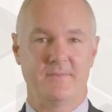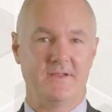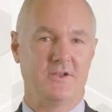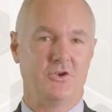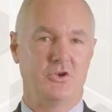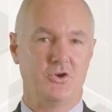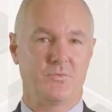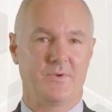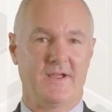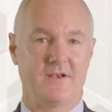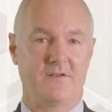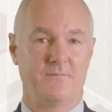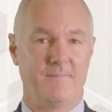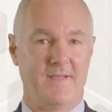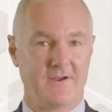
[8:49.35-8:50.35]
be a new
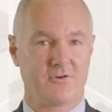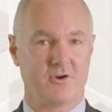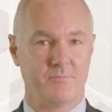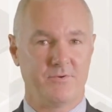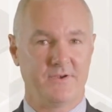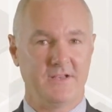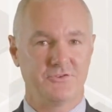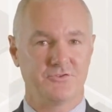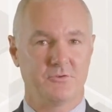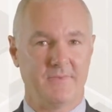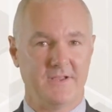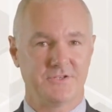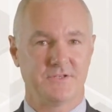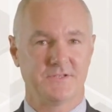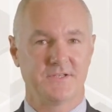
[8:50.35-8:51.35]
round of macroprudential
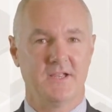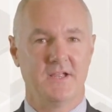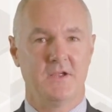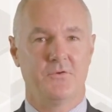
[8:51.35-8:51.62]
measures